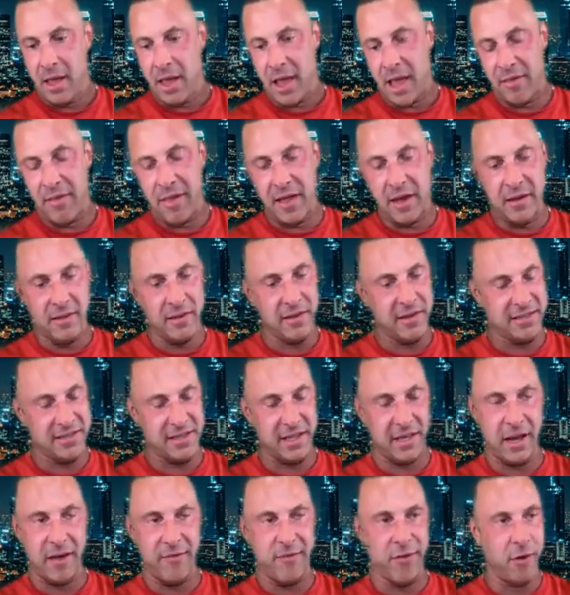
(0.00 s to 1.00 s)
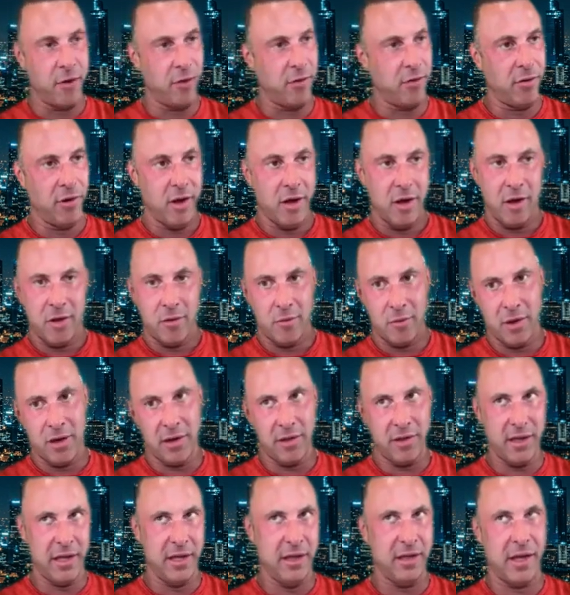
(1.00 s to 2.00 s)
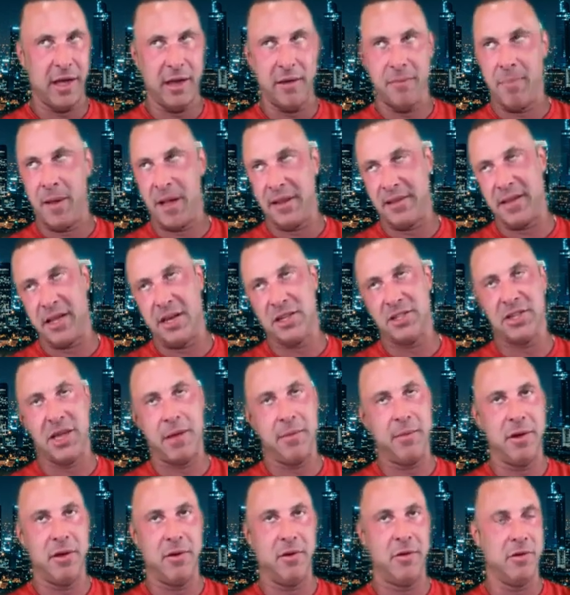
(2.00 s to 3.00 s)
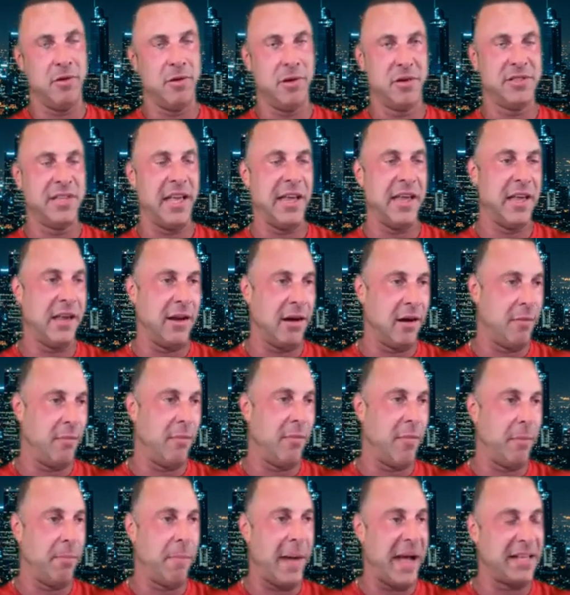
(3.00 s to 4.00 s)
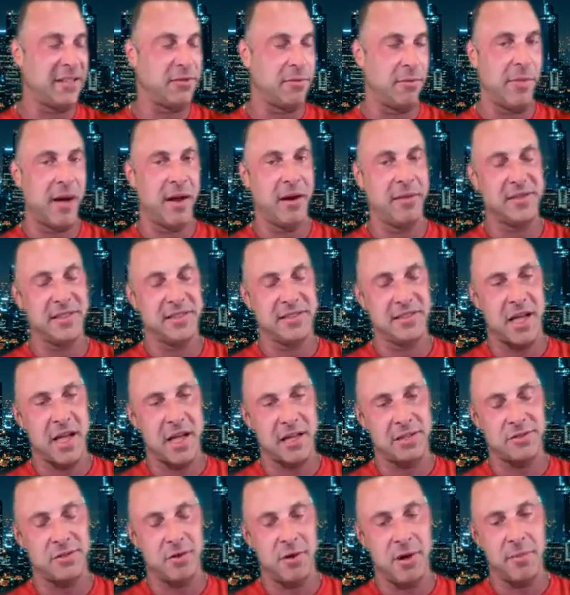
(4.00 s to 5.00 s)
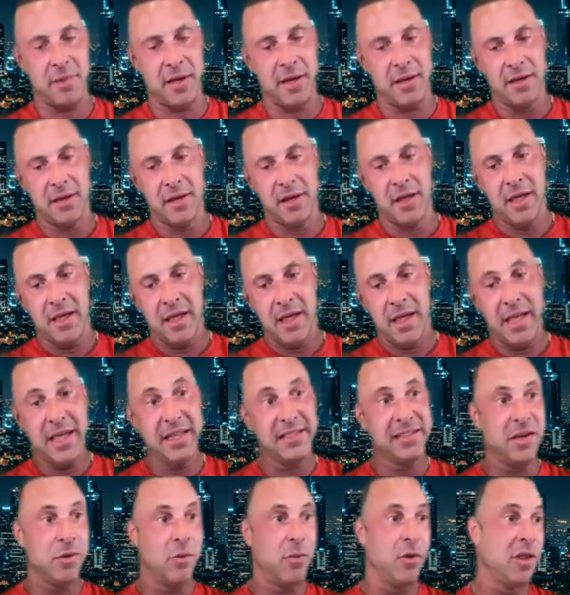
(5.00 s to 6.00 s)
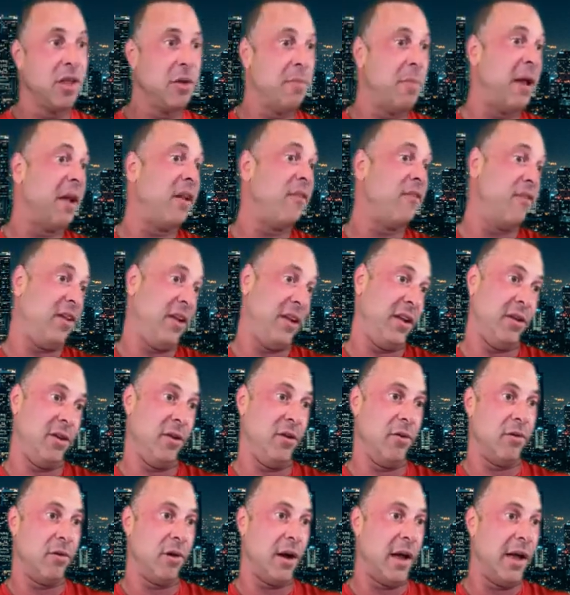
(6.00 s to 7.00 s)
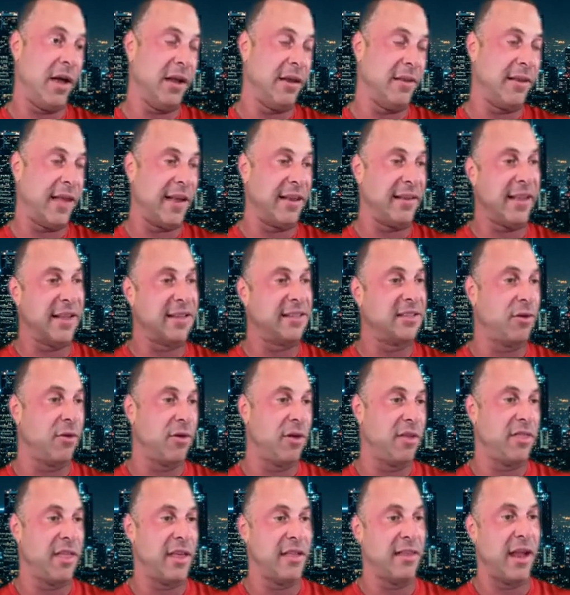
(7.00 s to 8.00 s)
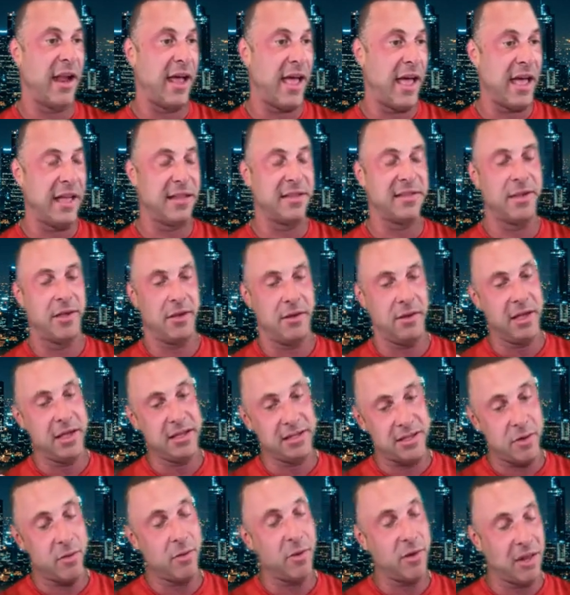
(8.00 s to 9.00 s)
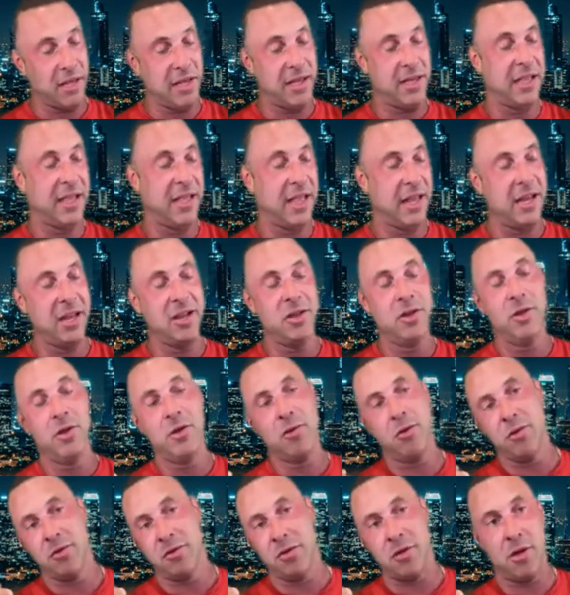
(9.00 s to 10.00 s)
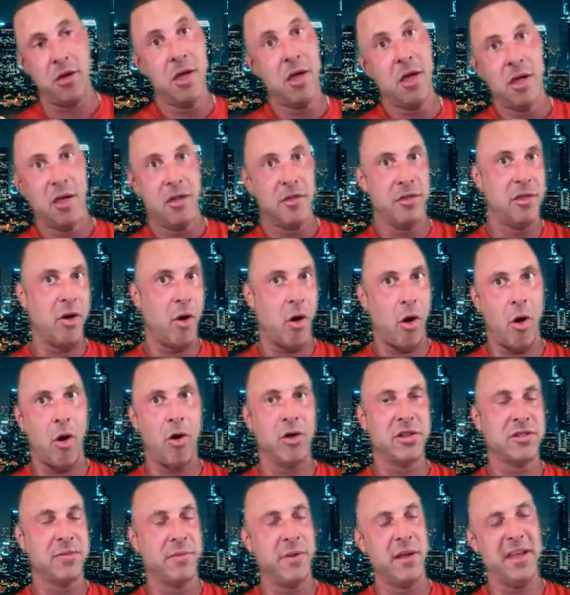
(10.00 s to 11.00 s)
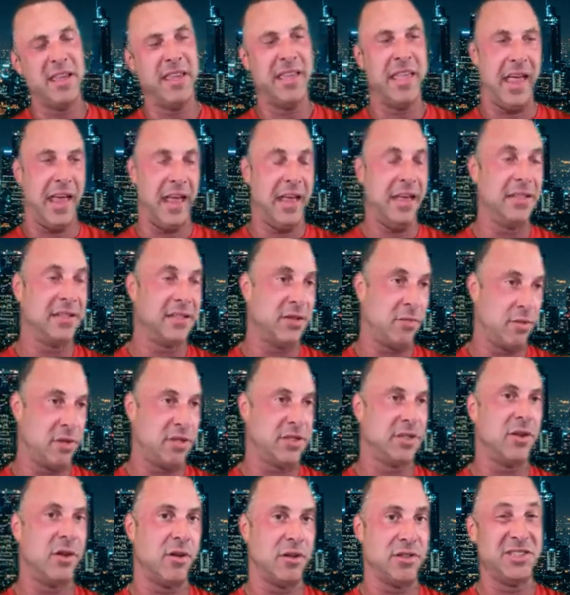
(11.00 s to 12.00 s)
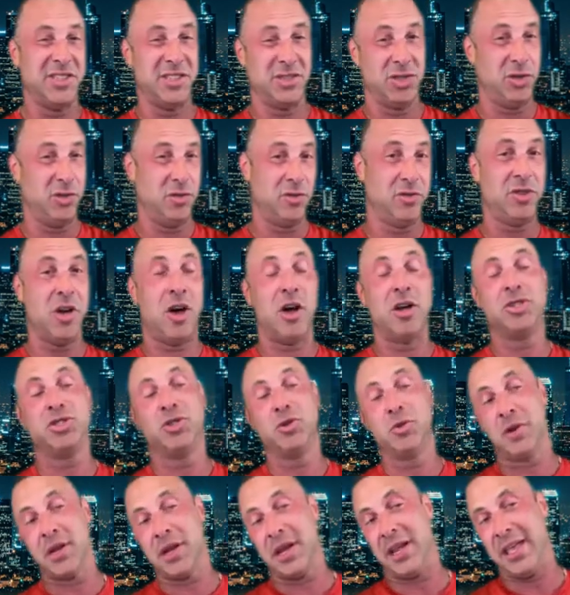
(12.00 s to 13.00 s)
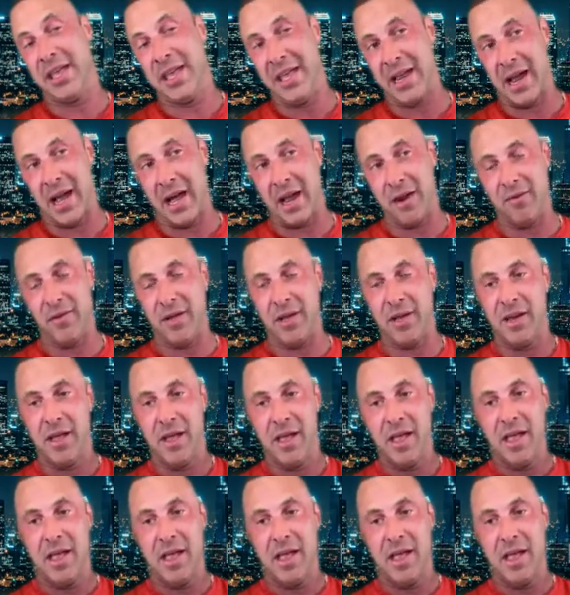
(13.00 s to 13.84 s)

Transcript: And then listen, if you're really like bent out of shape, you're taking a, a massive amount of testosterone. I mean, is it really benefiting you? Right? That, that's the only thing that I ask you. Is it really getting you the, the ultimate gains and results that you thought you were going to get out of it?